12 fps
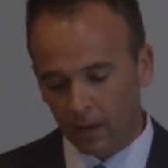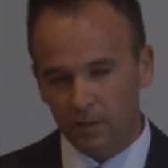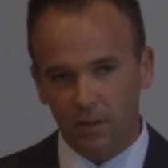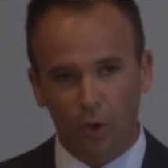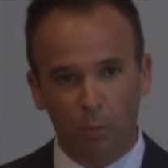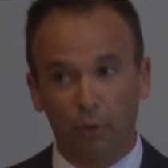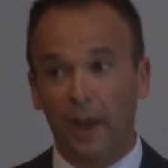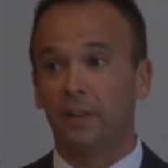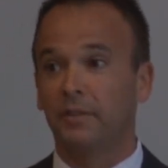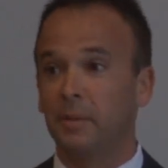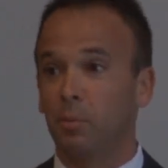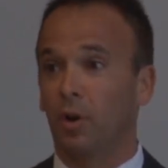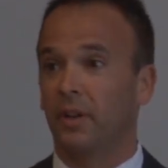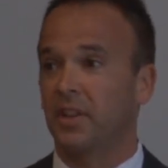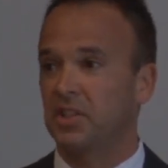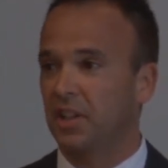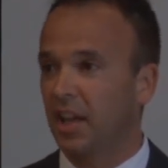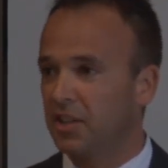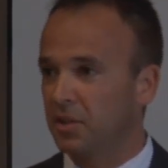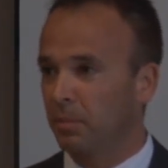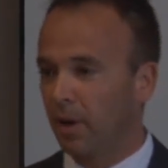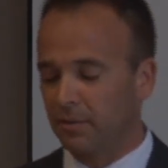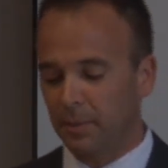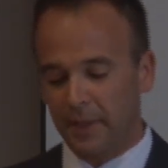So Brown v. Board of Education
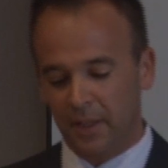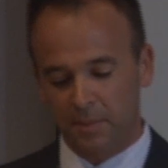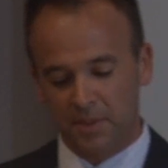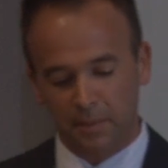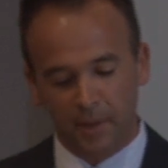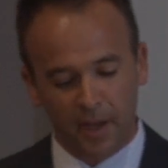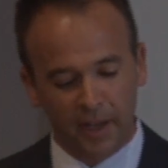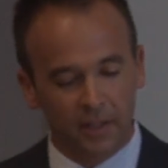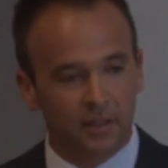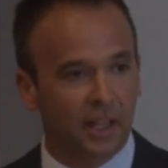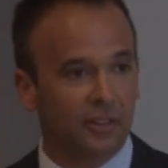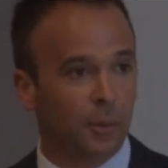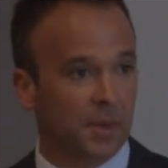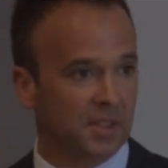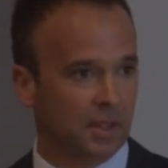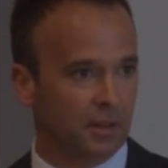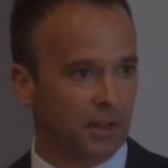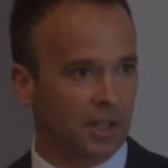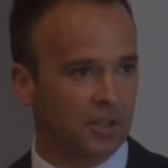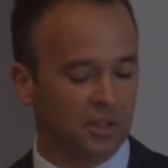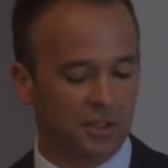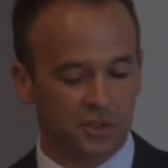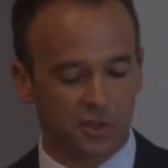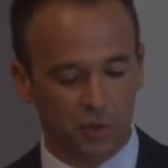probably comes to mind, dealing with
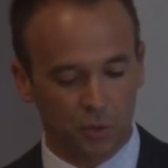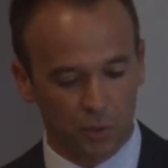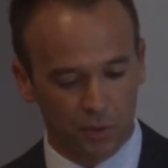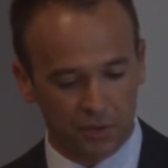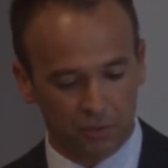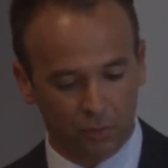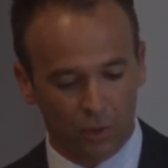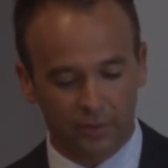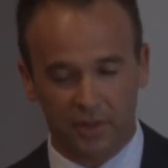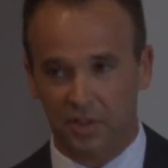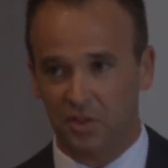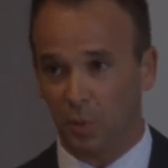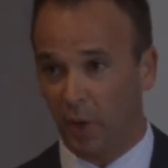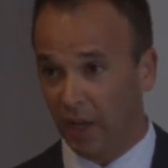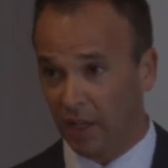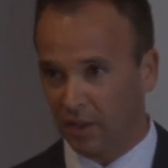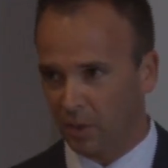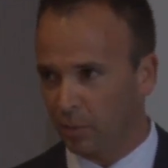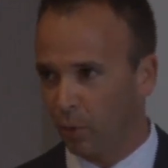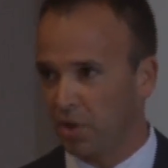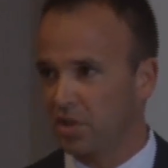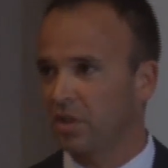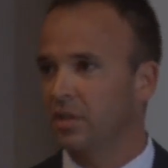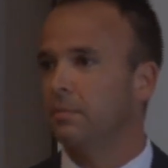segregation in schools, Roe v. Wade and
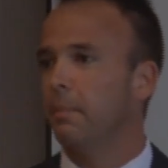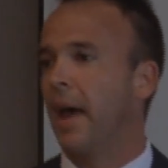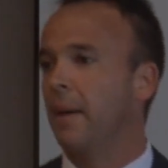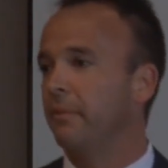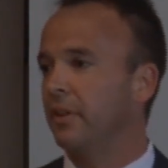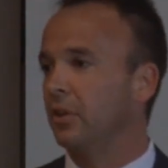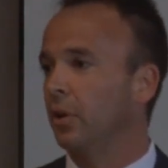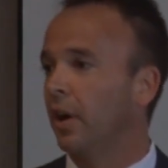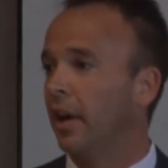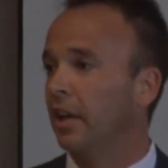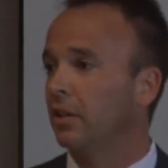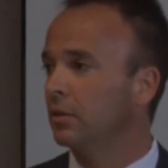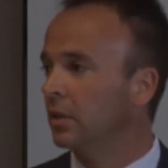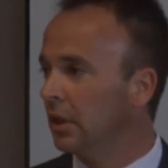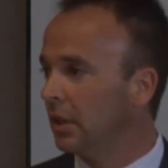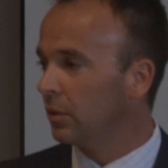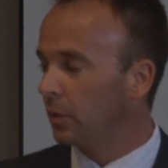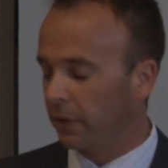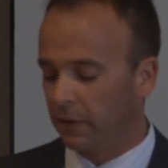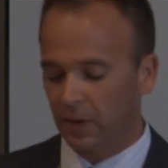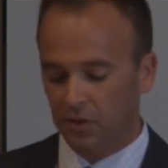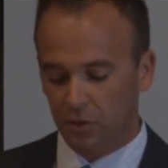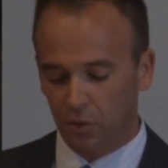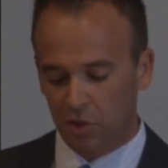abortion, Mapp v. Ohio with the
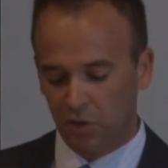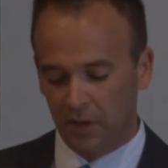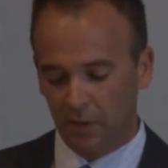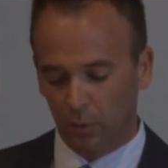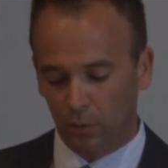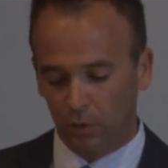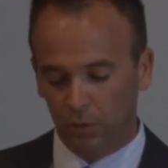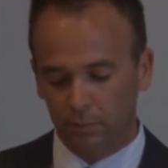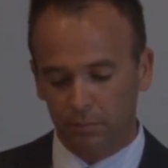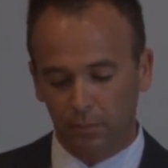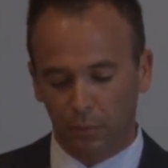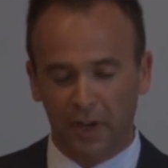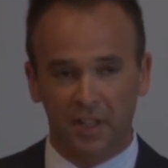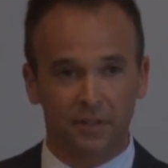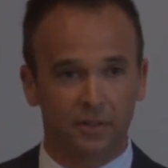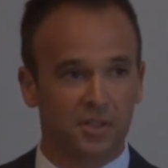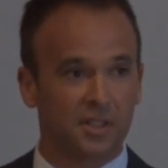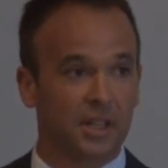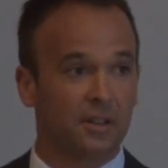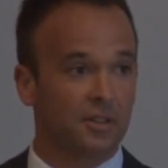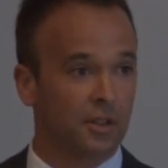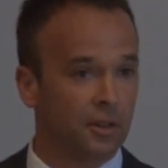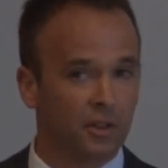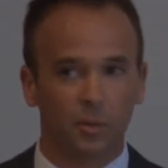exclusionary rule, Miranda v.
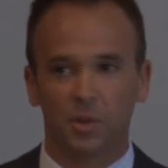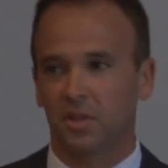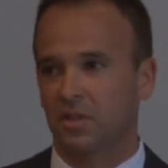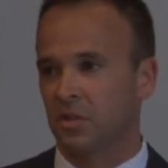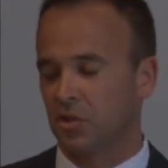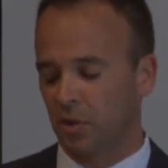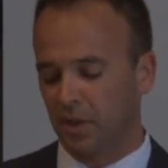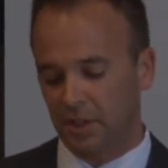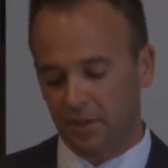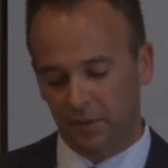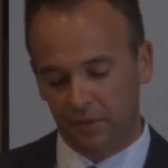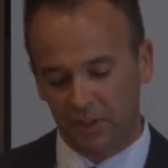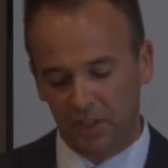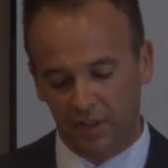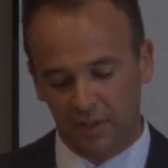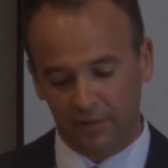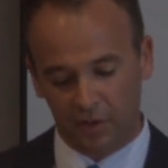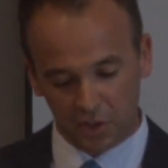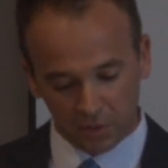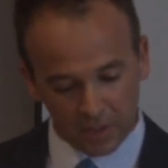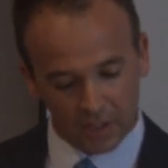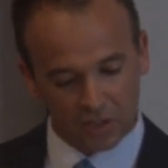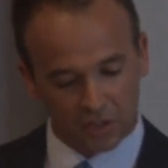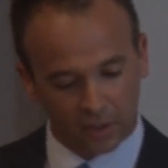Arizona, which is enjoying its 50-year anniversary
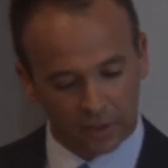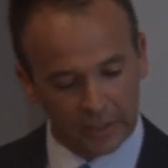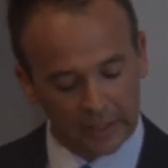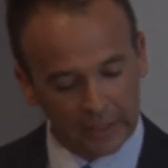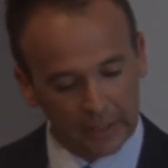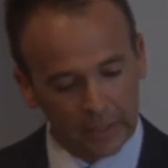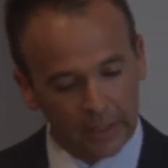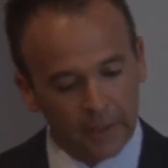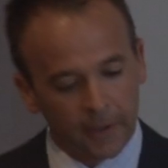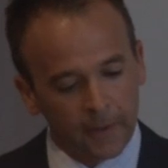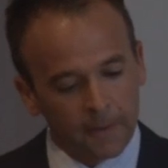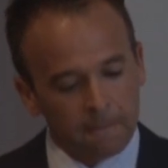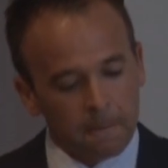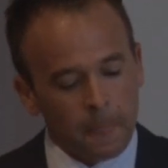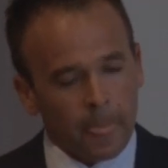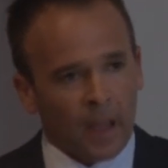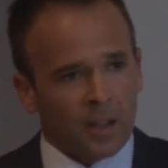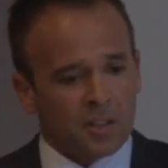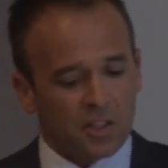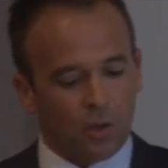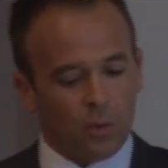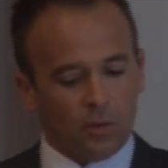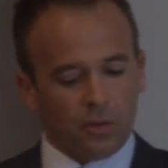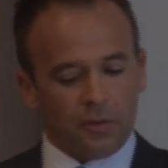this year,
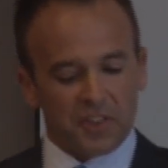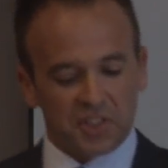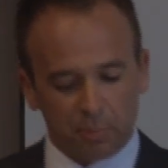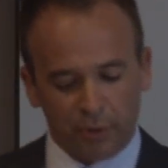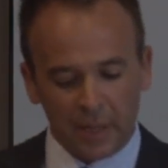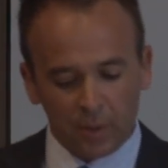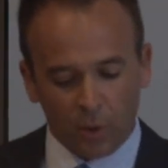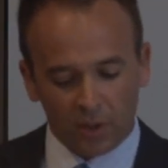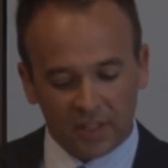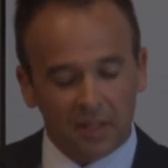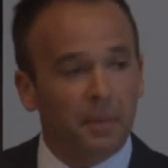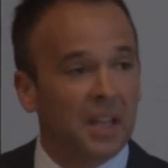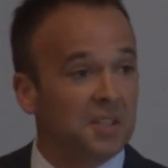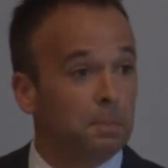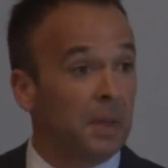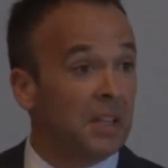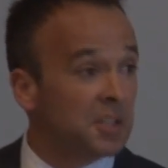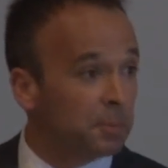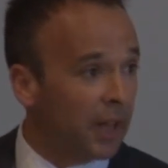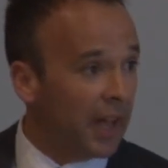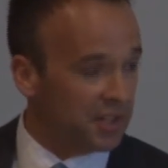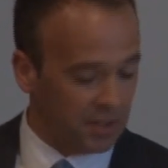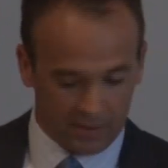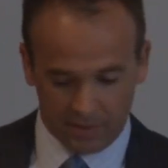so the Supreme Court that makes big
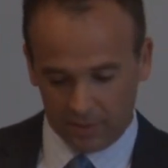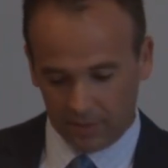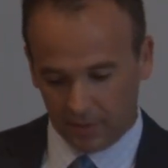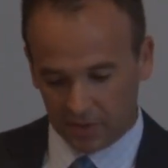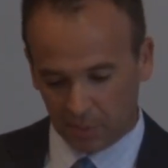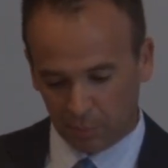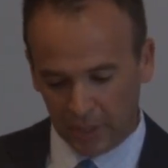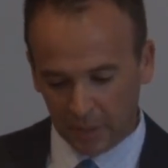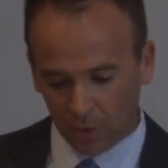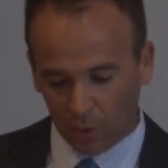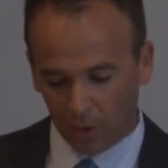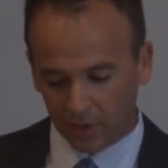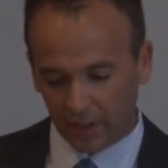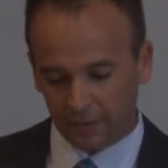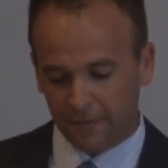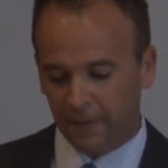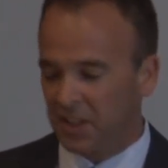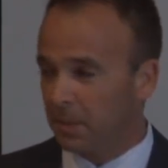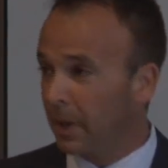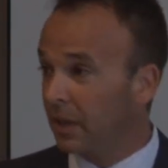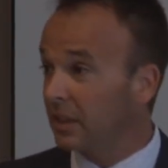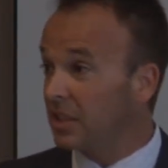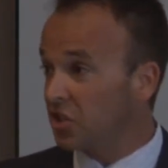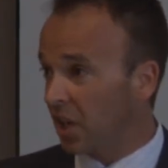splashes, the Supreme Court that
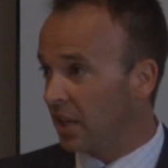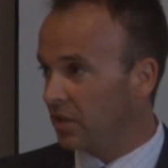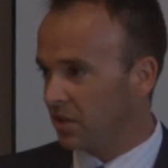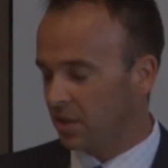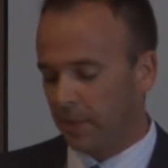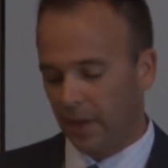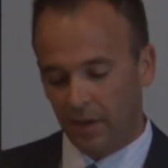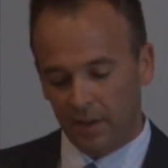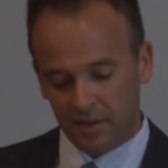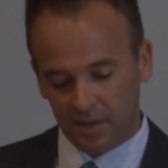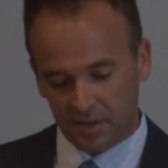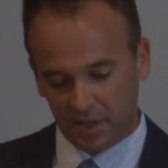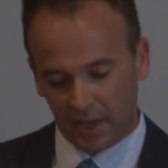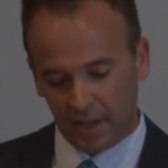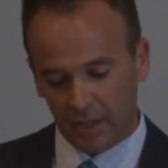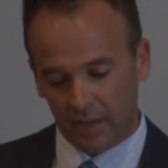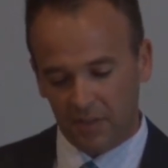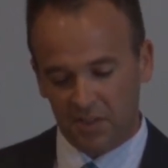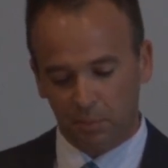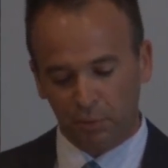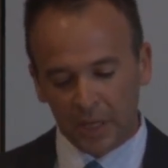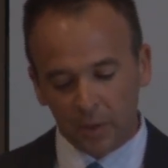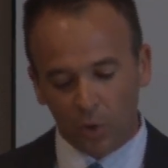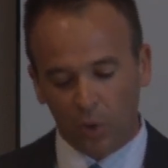fundamentally changes American society, the
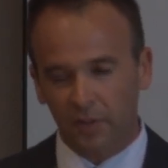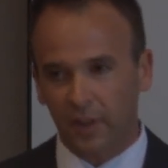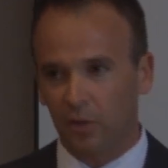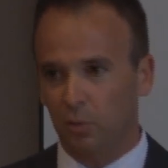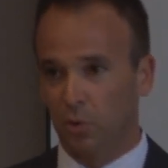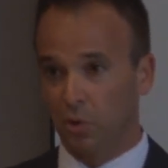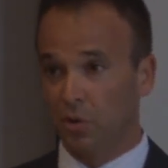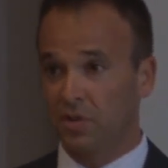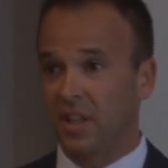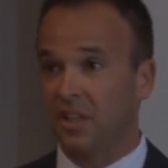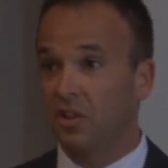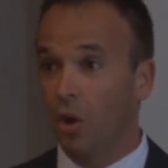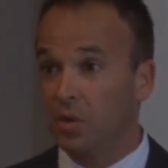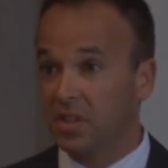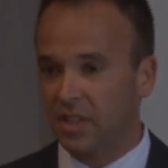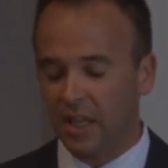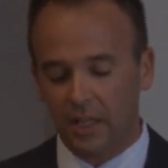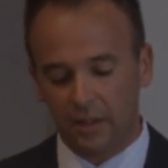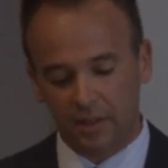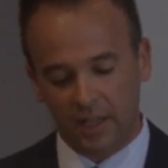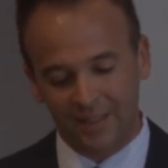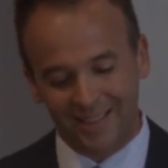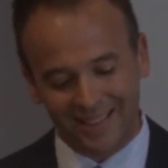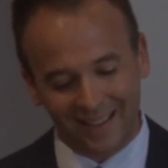Supreme Court that rules that no state
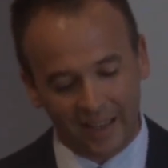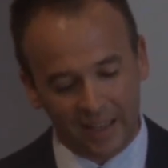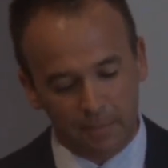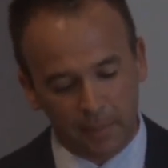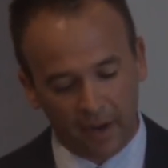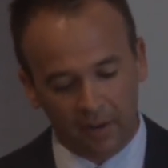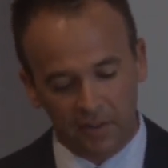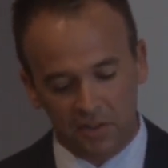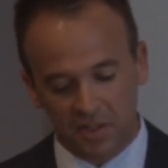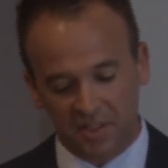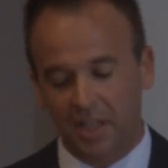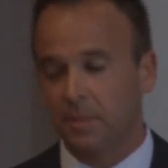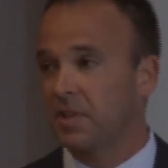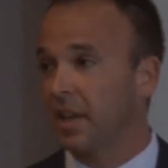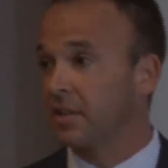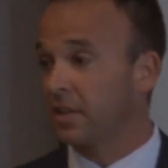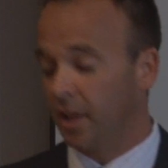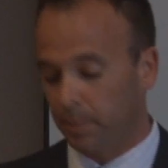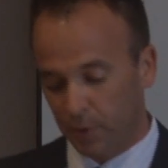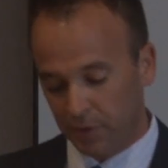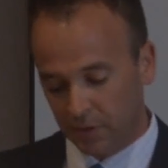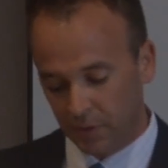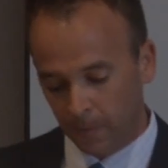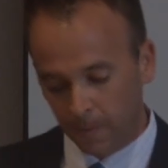can deny marriage to same-sex
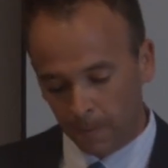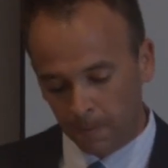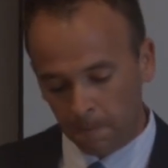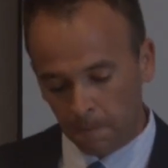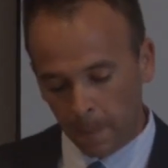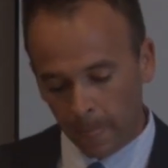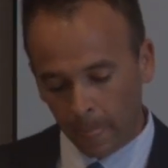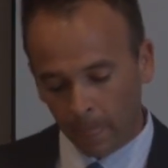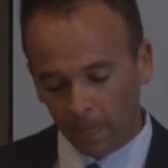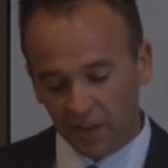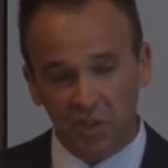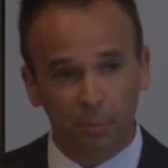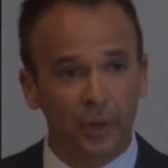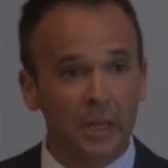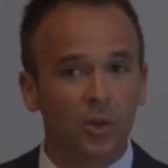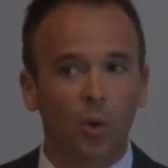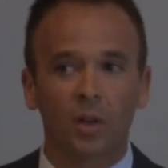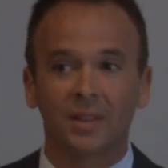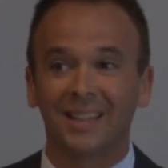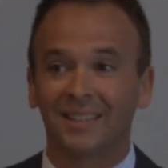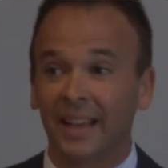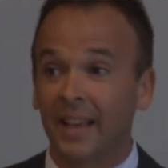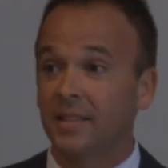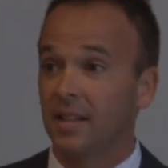couples, the Supreme Court that
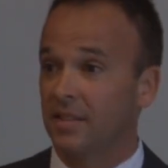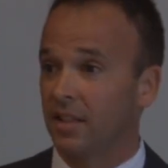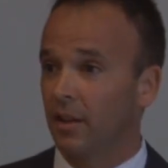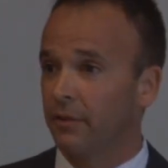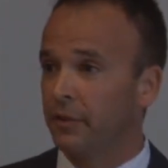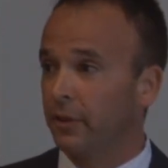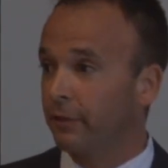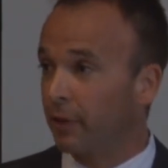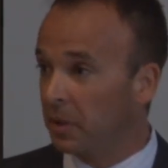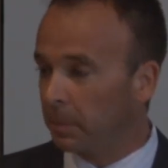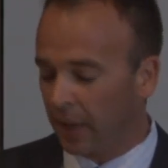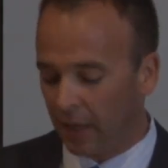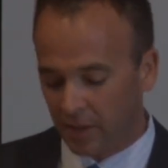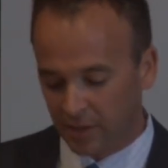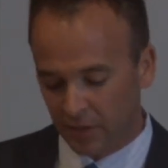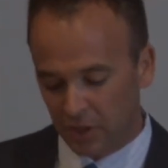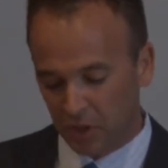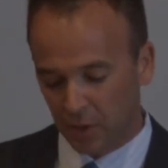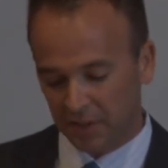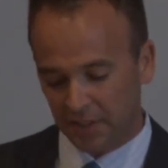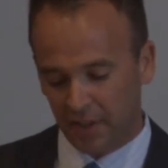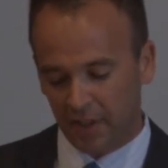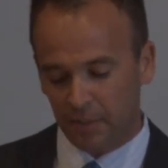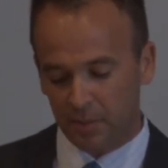lands itself on the front page of the New York
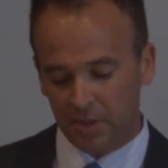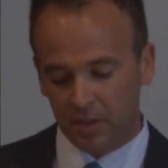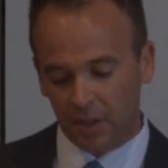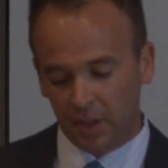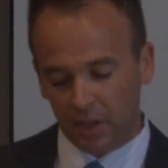Times,